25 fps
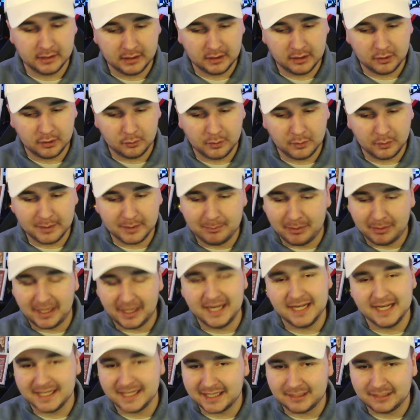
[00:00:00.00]
we
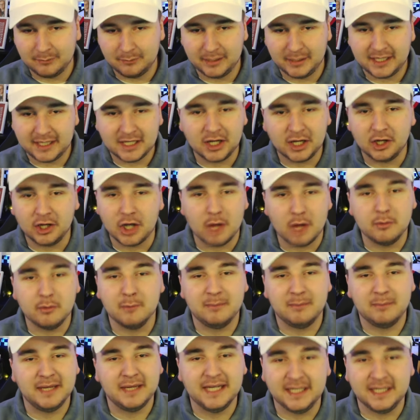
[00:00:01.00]
can go
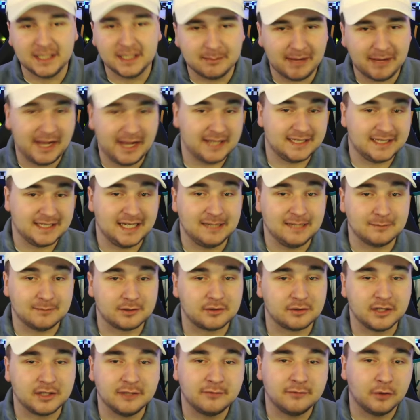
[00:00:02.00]
and beat the better teams
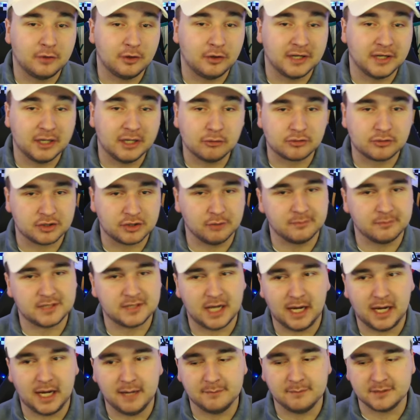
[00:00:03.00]
3-4-0
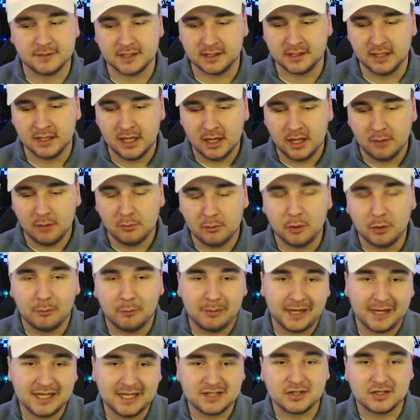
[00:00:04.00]
sometimes, and we'll
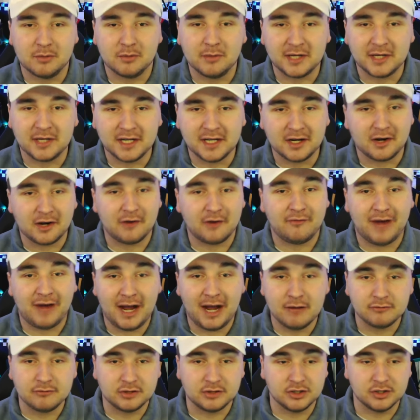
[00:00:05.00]
play someone in and
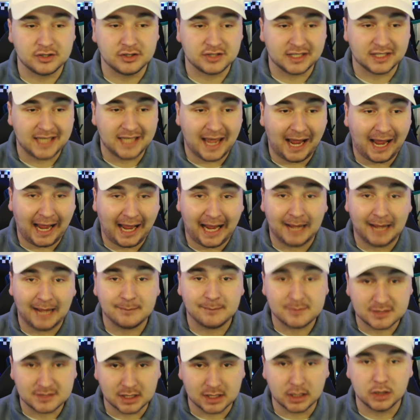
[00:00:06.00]
around us and get
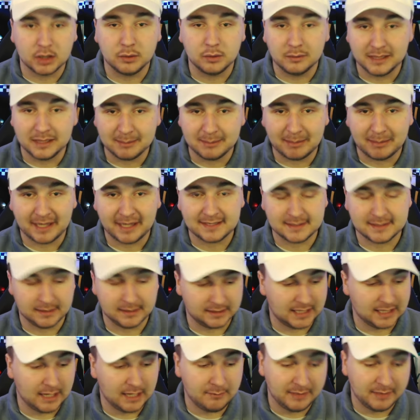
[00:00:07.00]
absolutely
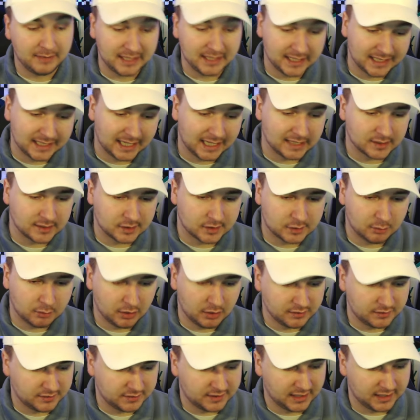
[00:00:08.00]
battered like we did against
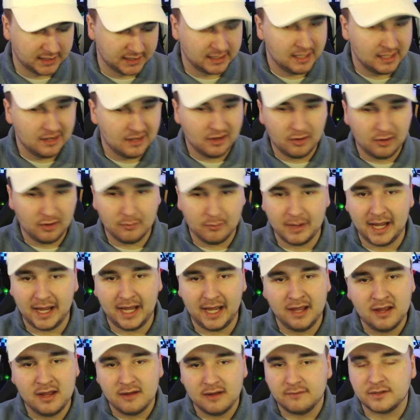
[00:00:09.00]
Swansea, where
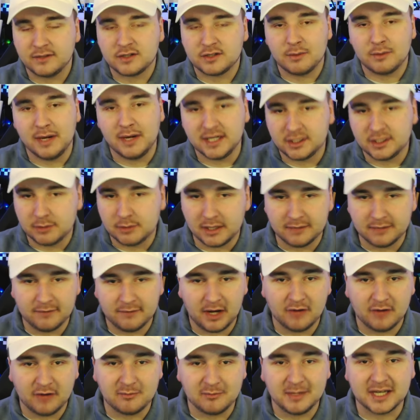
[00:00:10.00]
for
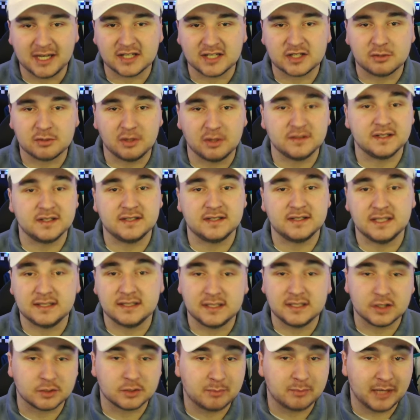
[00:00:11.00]
20-25 minutes Swansea City
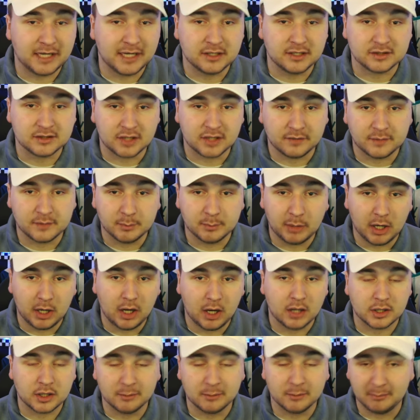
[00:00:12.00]
just played us off the
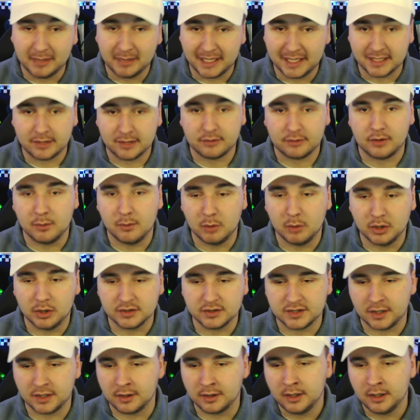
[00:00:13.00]
park and played through us, and